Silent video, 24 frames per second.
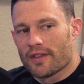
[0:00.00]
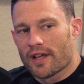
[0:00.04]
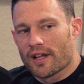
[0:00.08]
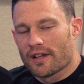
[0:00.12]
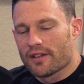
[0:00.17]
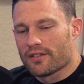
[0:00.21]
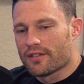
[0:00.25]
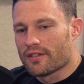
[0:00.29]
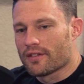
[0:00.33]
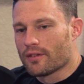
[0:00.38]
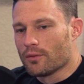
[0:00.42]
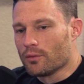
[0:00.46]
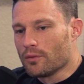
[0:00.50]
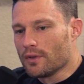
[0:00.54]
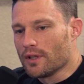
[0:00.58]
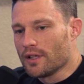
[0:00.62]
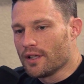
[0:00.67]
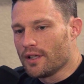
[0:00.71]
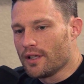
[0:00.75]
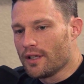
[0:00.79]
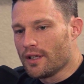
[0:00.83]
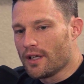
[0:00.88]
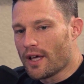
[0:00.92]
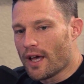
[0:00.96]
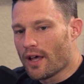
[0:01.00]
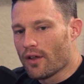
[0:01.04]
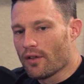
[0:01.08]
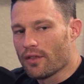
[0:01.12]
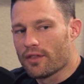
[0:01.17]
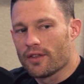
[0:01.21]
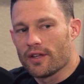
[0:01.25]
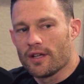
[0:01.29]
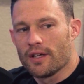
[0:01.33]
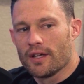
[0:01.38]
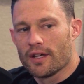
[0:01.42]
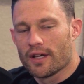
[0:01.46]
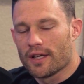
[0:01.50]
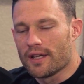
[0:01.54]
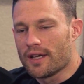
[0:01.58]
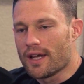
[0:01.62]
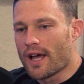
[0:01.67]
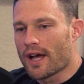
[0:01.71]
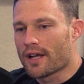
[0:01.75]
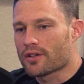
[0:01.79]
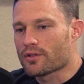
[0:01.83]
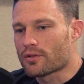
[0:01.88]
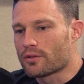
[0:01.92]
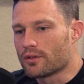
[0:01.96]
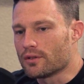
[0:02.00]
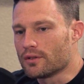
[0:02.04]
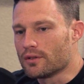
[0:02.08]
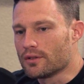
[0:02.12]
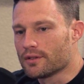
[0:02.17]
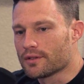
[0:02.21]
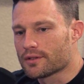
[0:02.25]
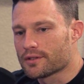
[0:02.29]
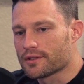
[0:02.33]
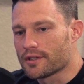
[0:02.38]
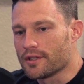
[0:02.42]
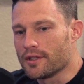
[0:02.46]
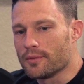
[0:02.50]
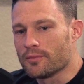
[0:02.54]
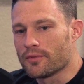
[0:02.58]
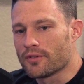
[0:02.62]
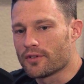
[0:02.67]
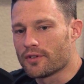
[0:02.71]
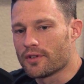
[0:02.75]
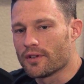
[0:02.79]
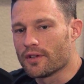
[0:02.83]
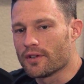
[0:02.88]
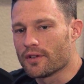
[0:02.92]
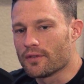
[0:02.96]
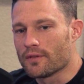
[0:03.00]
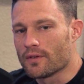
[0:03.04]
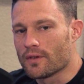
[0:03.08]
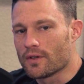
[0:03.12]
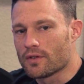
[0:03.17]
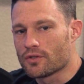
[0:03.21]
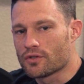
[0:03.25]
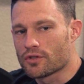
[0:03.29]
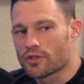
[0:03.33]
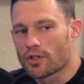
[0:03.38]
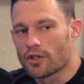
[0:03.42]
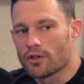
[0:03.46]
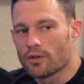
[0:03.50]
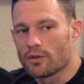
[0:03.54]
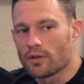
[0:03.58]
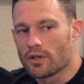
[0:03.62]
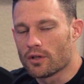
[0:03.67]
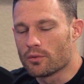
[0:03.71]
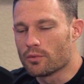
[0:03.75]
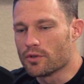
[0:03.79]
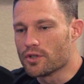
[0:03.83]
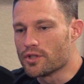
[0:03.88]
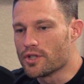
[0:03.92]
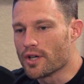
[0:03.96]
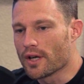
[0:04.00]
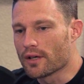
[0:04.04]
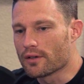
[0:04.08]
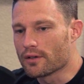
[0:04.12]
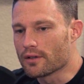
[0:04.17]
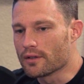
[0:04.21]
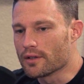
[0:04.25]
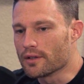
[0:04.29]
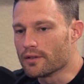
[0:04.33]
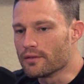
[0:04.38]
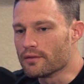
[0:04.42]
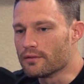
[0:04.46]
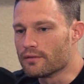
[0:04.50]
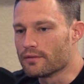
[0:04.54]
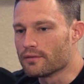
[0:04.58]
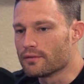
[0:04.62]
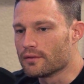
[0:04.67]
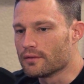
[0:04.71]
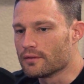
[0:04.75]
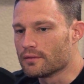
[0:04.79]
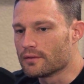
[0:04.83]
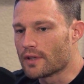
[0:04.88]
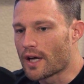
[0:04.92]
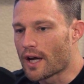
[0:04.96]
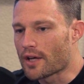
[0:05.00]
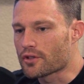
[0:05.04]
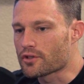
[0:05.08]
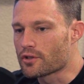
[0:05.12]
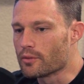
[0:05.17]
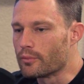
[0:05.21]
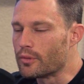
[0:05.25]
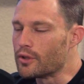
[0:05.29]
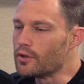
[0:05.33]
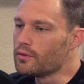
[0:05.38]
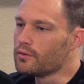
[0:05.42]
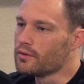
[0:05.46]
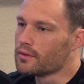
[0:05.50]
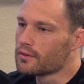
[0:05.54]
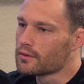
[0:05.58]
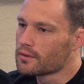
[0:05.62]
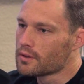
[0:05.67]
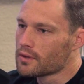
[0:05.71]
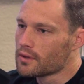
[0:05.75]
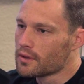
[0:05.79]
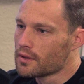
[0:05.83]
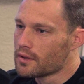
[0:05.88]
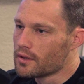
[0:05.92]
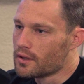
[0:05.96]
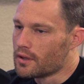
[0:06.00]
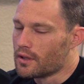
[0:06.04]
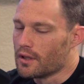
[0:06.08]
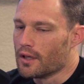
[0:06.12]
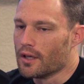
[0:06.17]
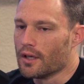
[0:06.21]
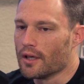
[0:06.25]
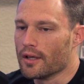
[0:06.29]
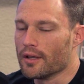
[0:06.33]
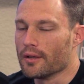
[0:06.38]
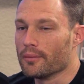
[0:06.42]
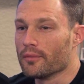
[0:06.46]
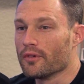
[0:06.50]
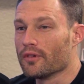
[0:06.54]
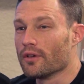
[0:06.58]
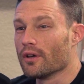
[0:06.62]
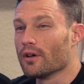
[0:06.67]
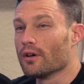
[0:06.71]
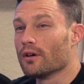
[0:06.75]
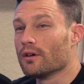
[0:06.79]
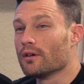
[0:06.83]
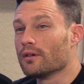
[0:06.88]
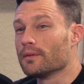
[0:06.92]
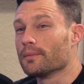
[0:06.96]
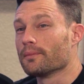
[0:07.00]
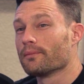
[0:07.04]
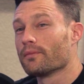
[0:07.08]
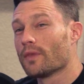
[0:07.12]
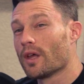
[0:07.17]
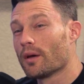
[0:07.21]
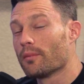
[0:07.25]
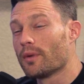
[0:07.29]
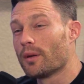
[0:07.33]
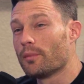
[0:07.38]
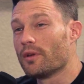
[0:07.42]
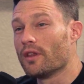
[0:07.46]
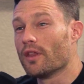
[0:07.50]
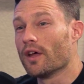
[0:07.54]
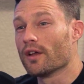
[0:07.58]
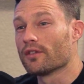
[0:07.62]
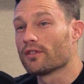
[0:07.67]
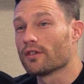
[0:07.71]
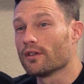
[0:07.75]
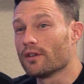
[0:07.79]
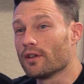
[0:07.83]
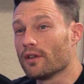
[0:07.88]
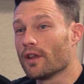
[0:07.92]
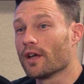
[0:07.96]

is really healthy and natural seems to show a regenerative attribute. Maybe that's